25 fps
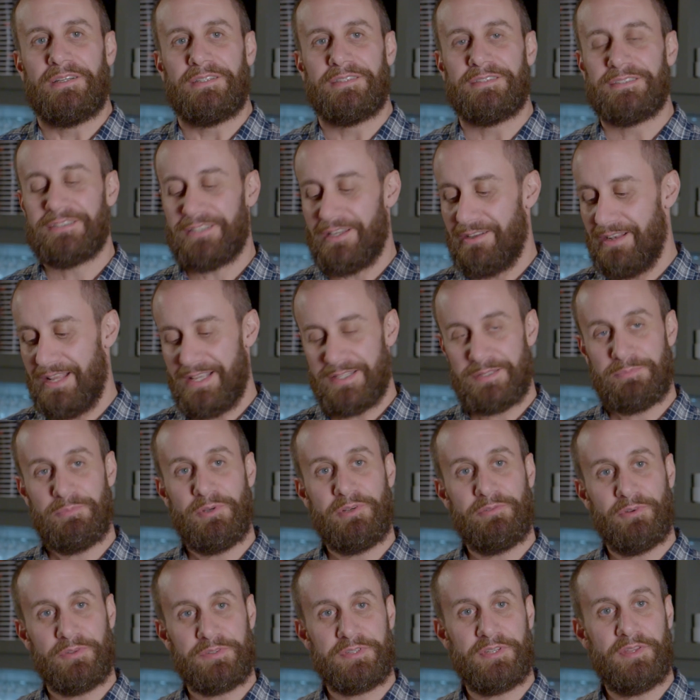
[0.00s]
So let's
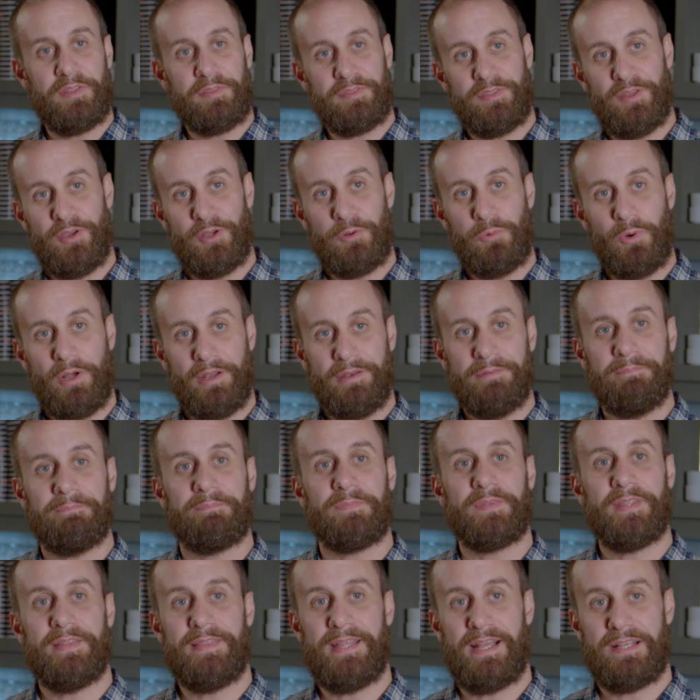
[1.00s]
move on to the third one,
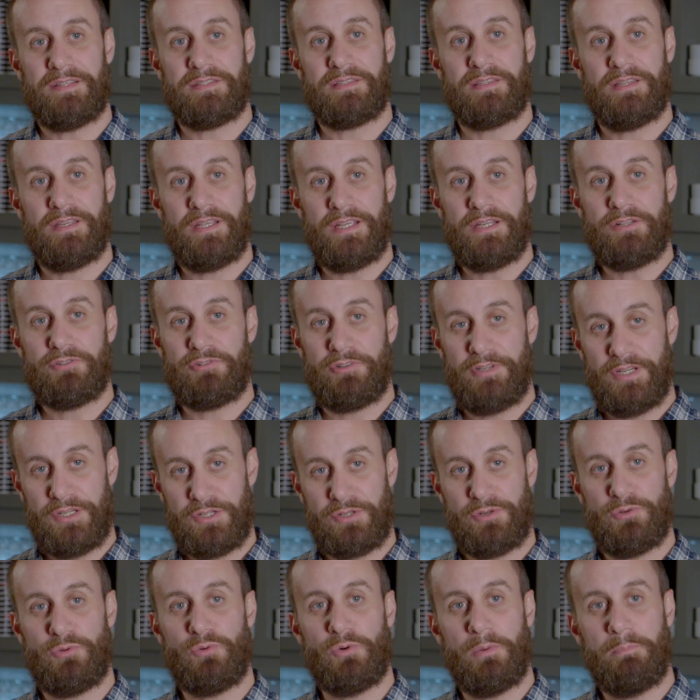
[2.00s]
and that's the
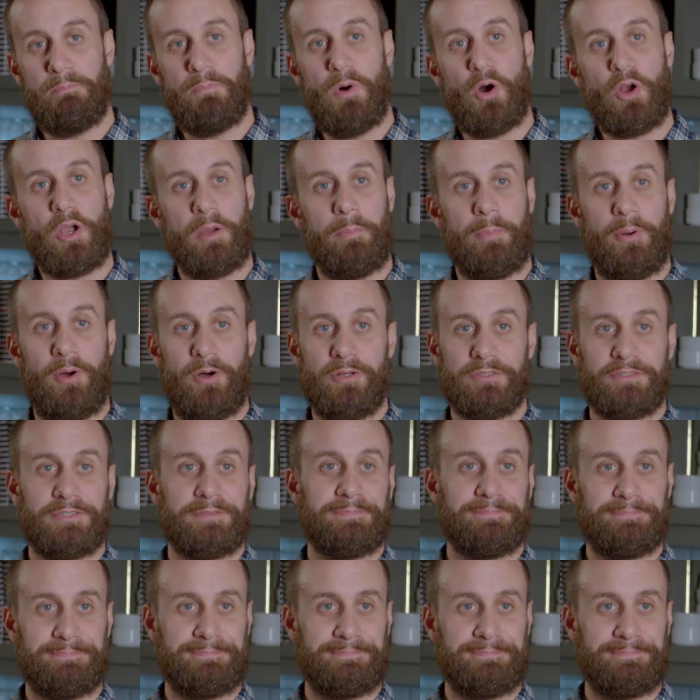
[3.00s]
traditional mocha pot.